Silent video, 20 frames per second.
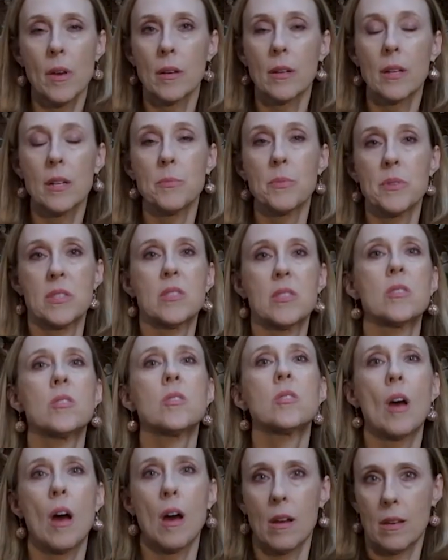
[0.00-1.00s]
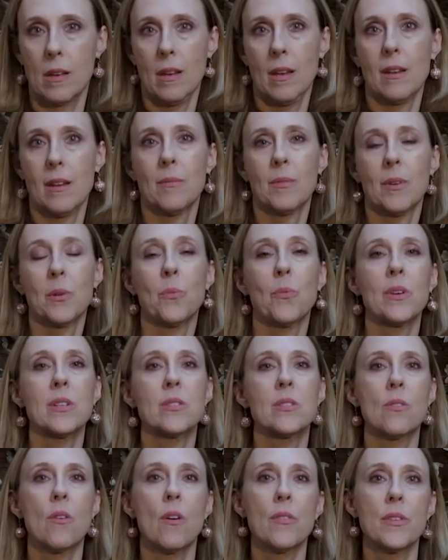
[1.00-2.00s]
going to be stuck and I'm going to
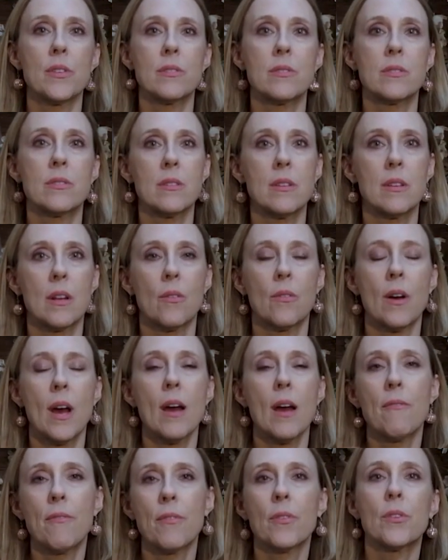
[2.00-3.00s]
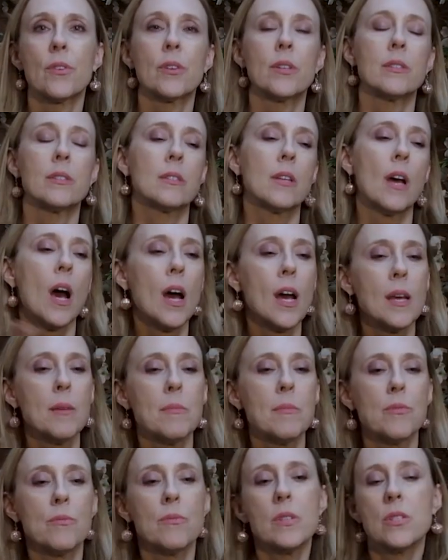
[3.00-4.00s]
waste all this, you know, effort and time
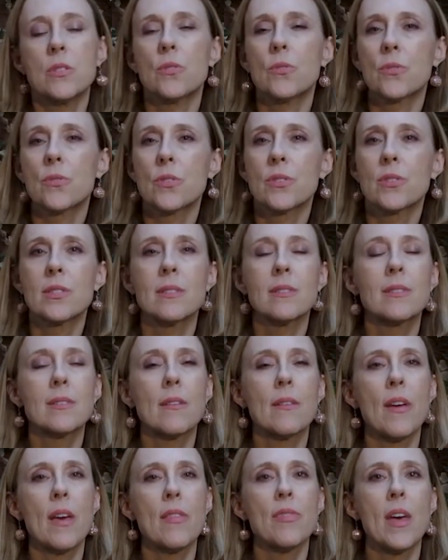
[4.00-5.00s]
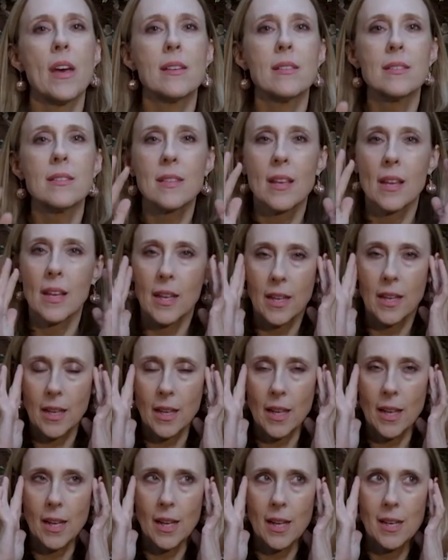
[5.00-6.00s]
and resource and stuff. And that is like
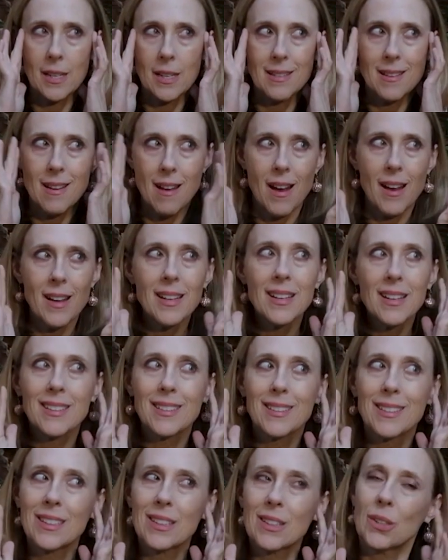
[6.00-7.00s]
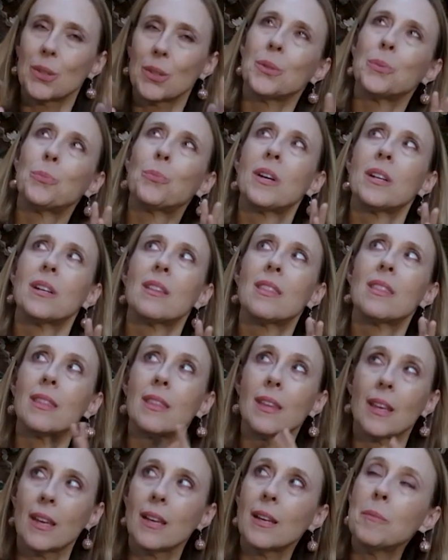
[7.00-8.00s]
not a good way to
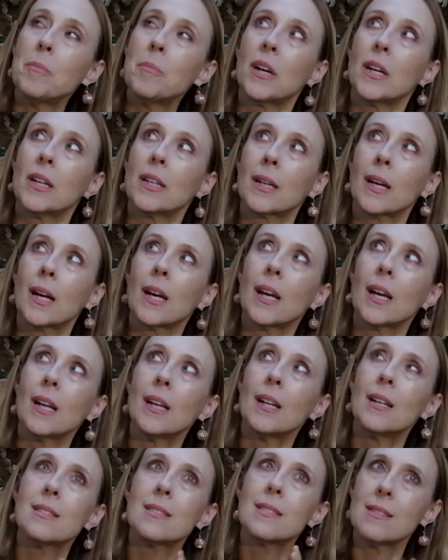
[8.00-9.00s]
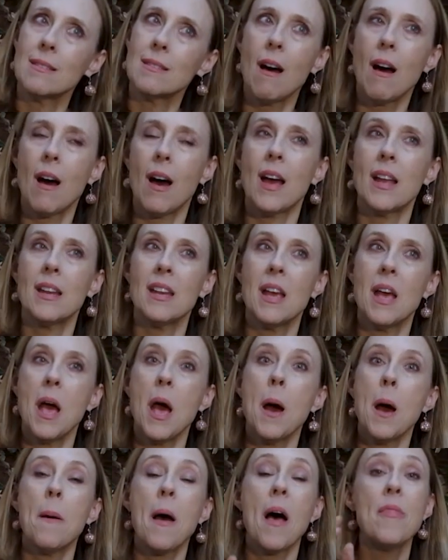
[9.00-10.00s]
think, Margaret. It's not.
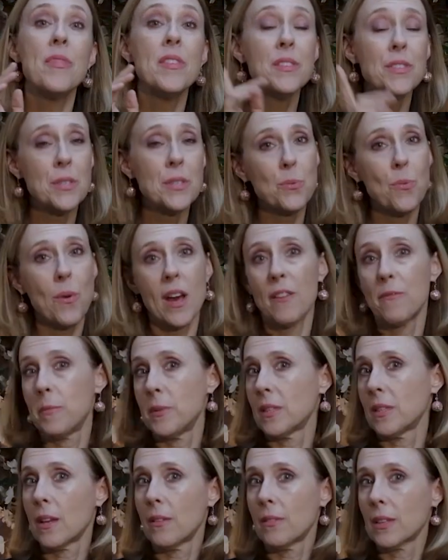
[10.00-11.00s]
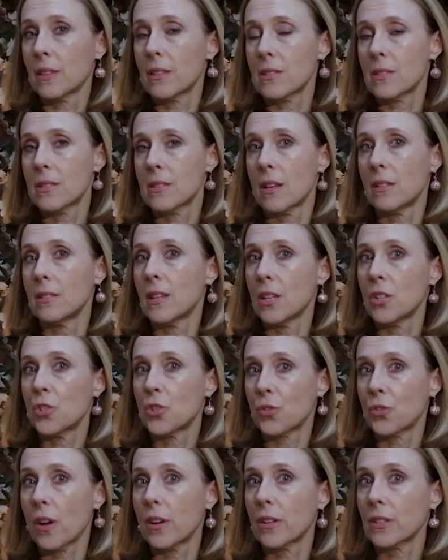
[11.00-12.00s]
And this is why I've been loving the Sunday
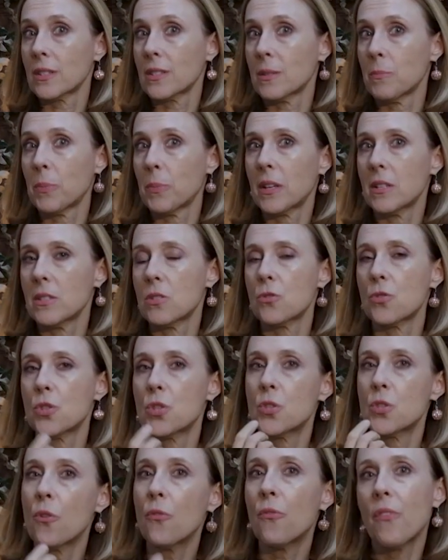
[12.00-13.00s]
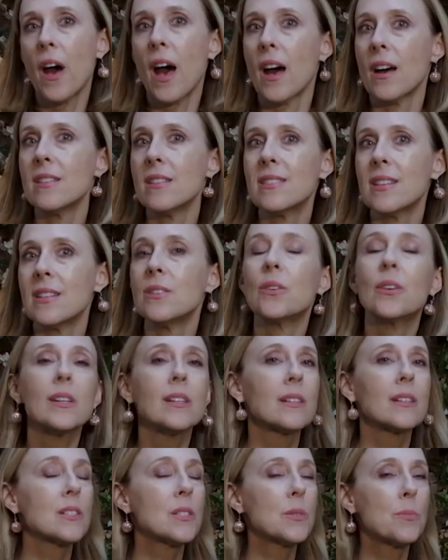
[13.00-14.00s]
shrugs, because they're so fast and you can
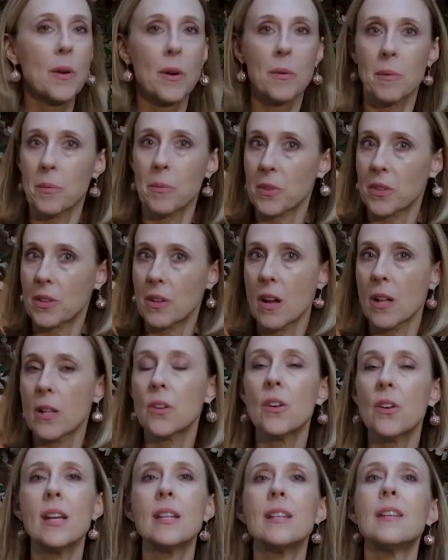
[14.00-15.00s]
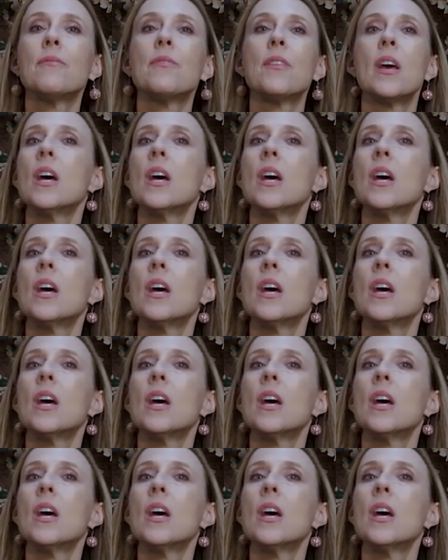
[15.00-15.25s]
experiment with color. And if